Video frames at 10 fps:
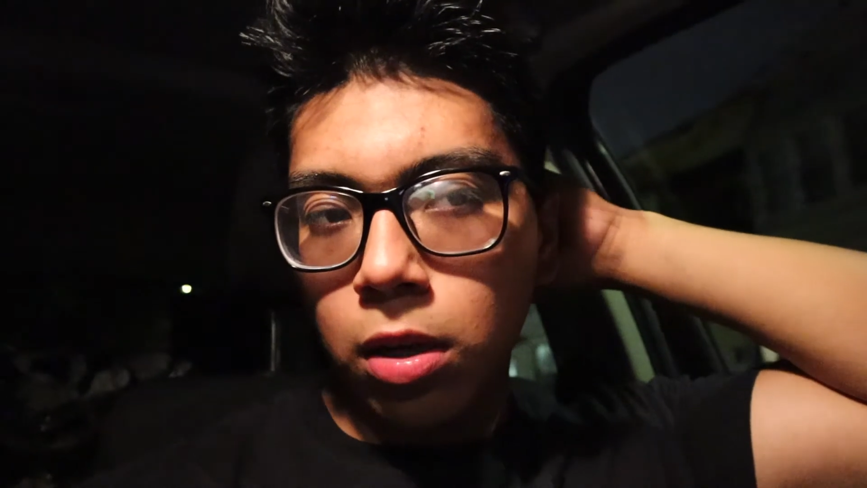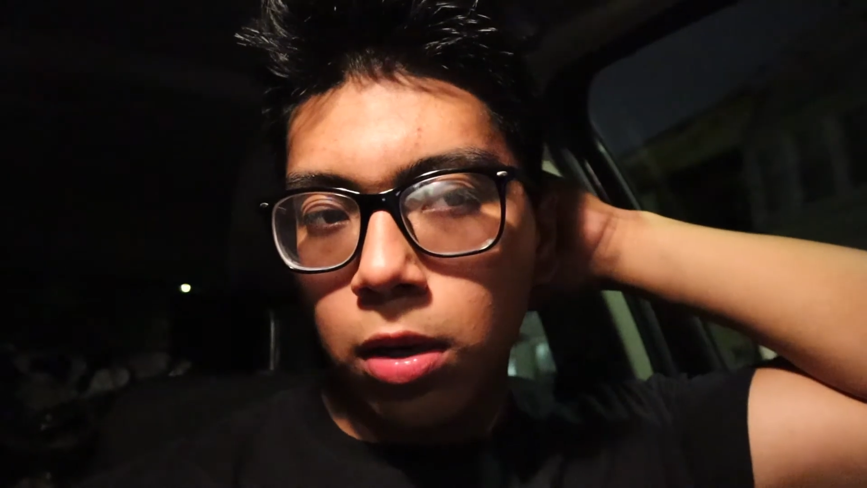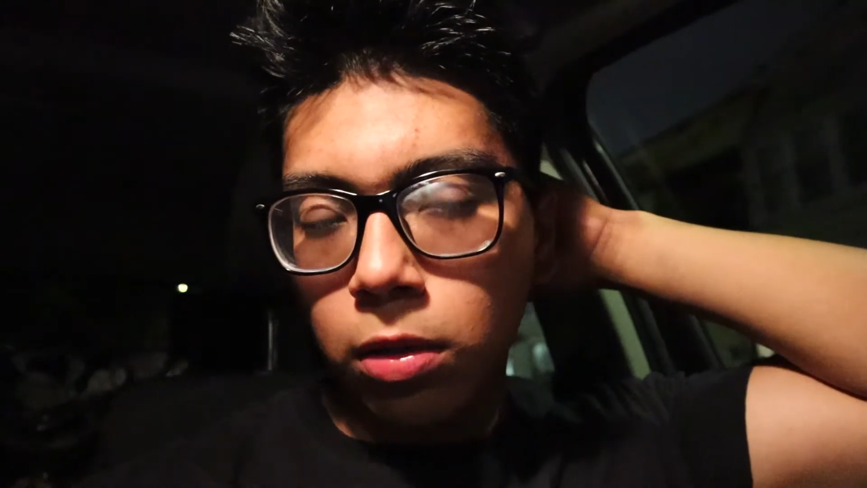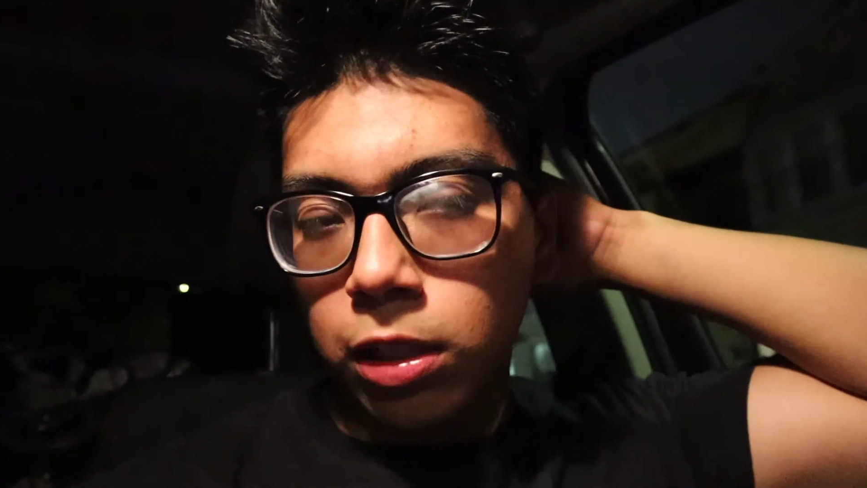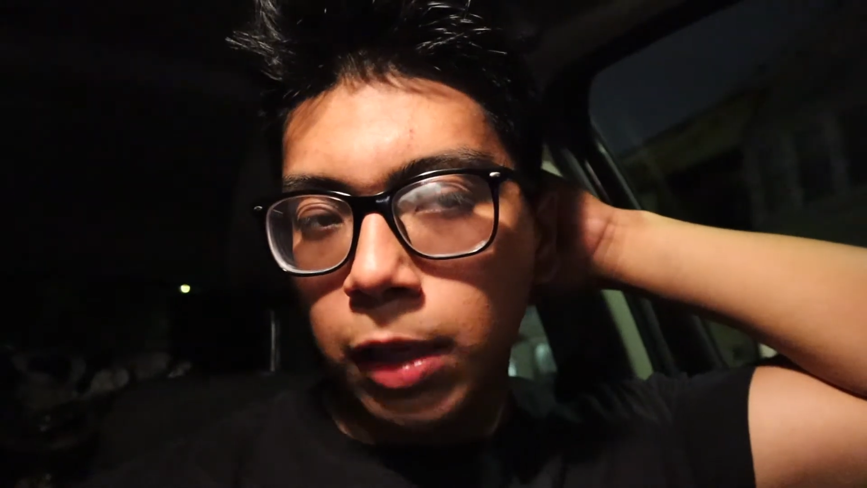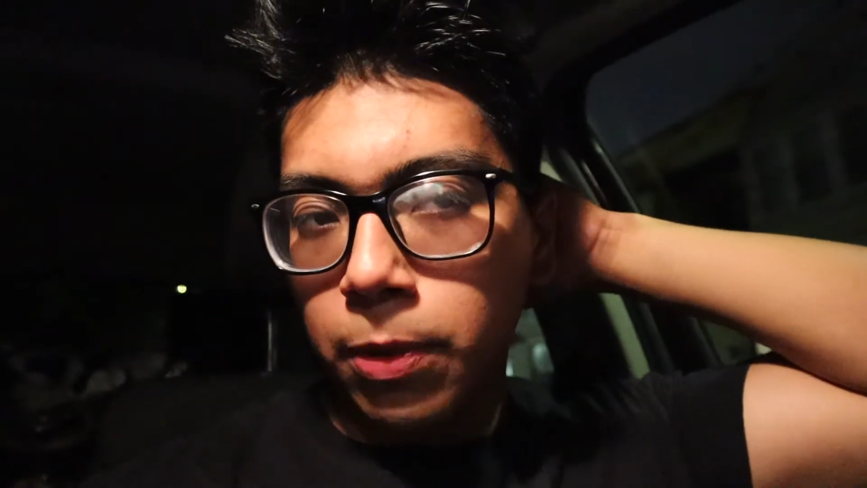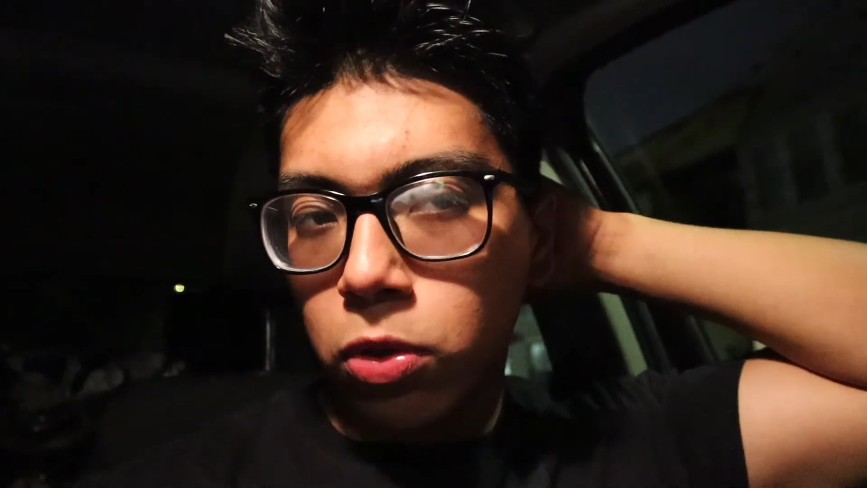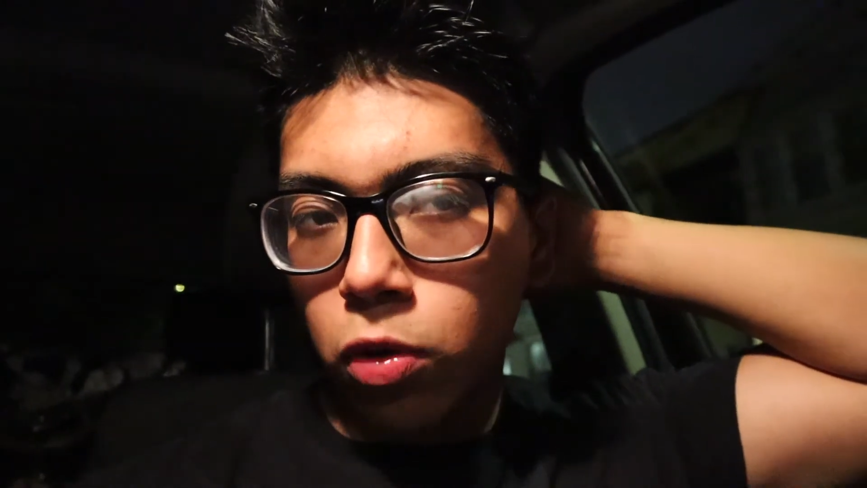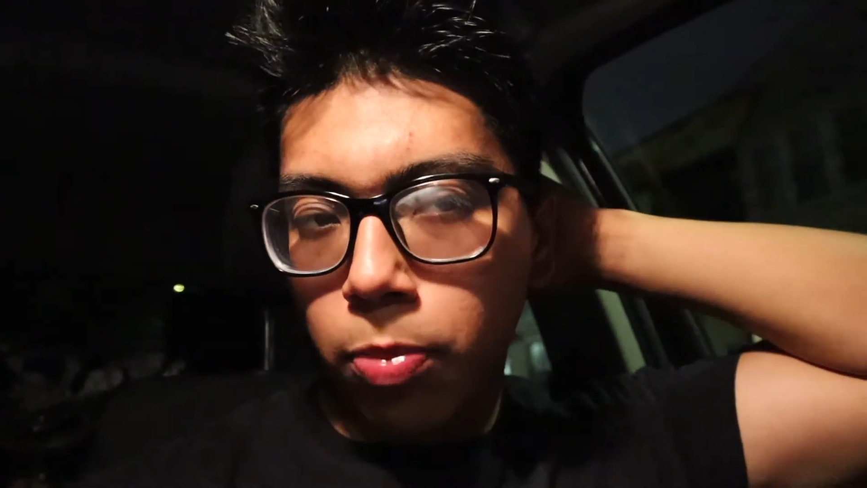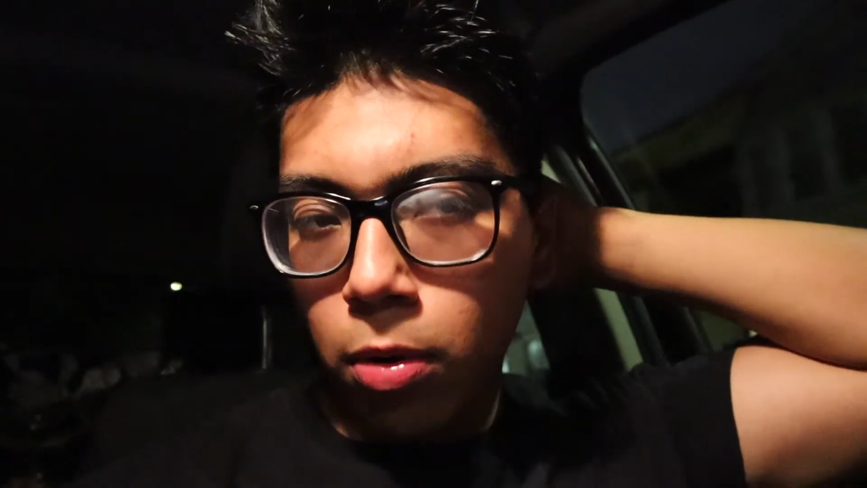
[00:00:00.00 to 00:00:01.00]
you know, deep
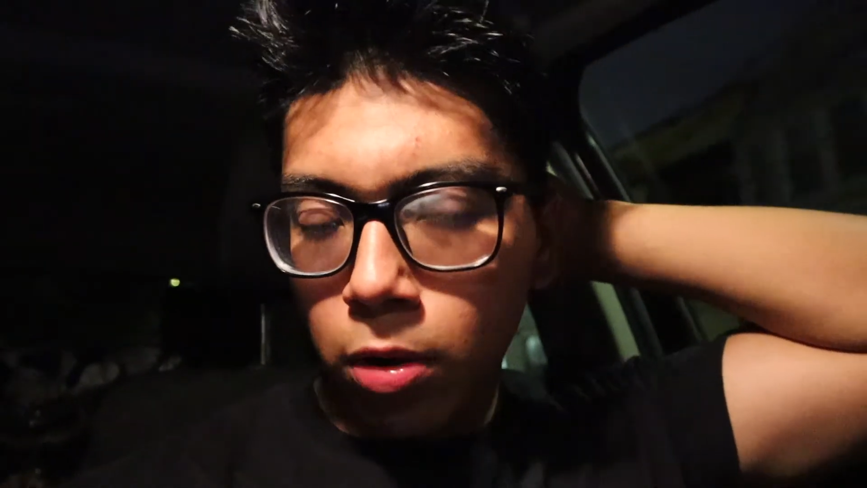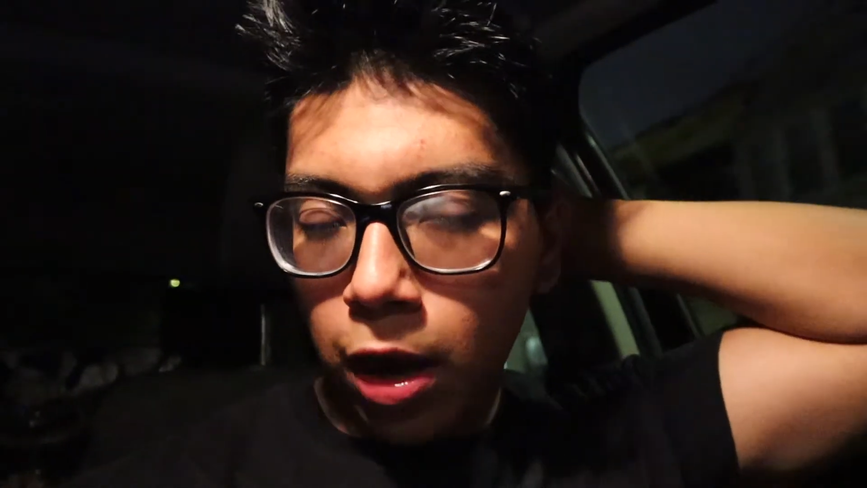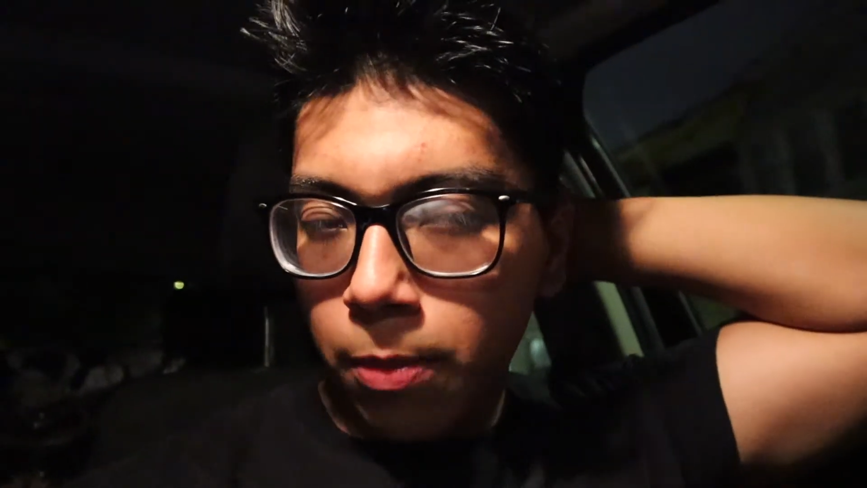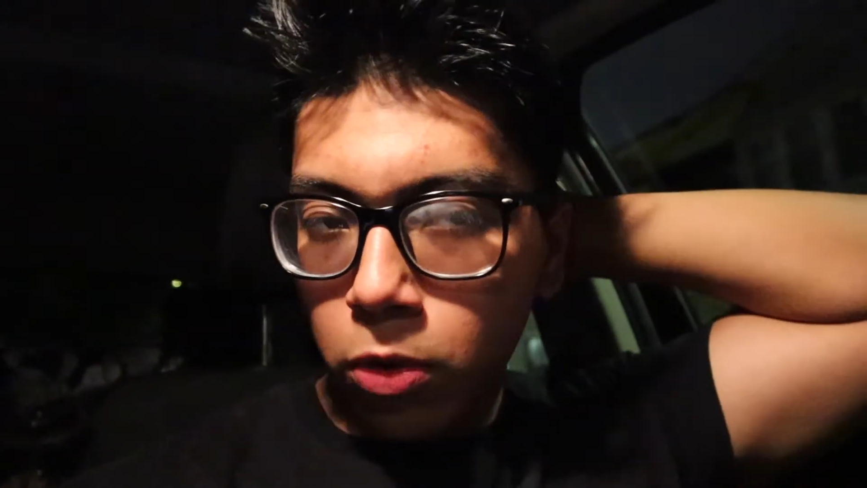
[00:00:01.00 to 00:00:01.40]
into a program,